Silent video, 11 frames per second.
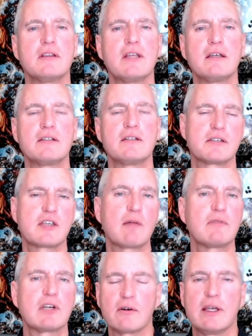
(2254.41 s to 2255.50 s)
that to
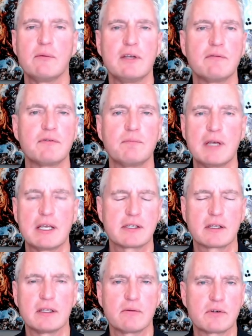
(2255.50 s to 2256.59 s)
some degree we've
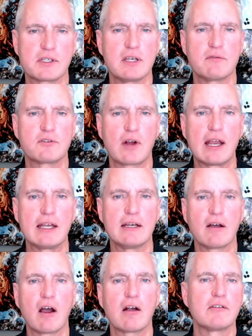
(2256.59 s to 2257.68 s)
basically received
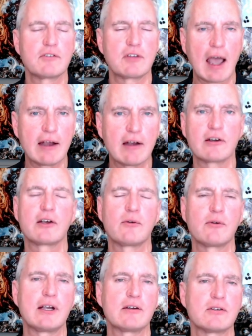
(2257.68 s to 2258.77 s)
training our entire
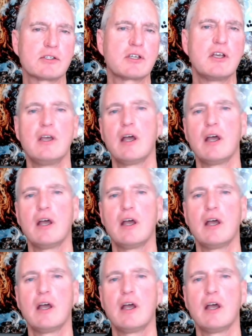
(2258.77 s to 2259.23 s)
careers